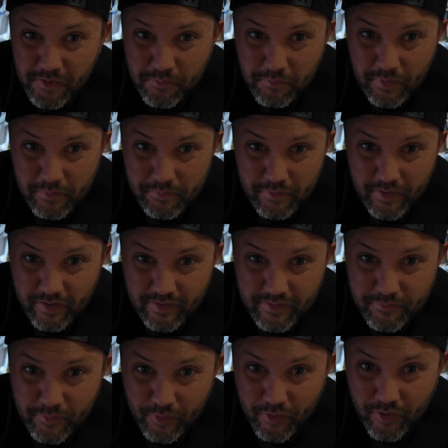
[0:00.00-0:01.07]
Maybe I'll
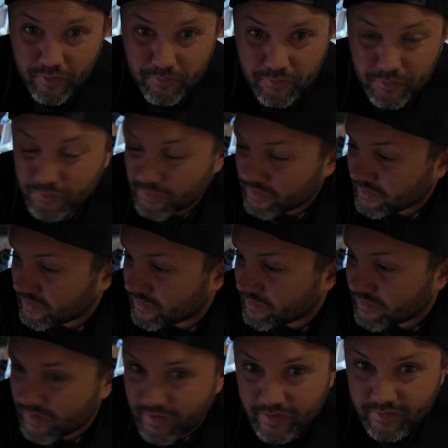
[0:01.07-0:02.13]
give them a call real quick
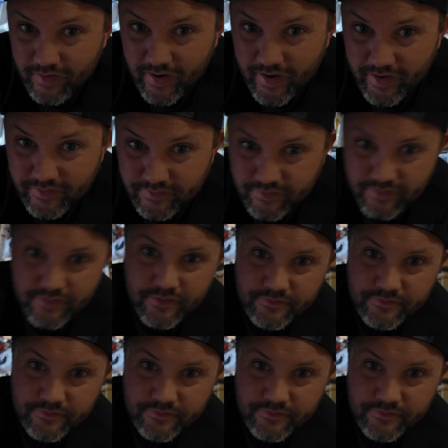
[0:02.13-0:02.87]
and ask.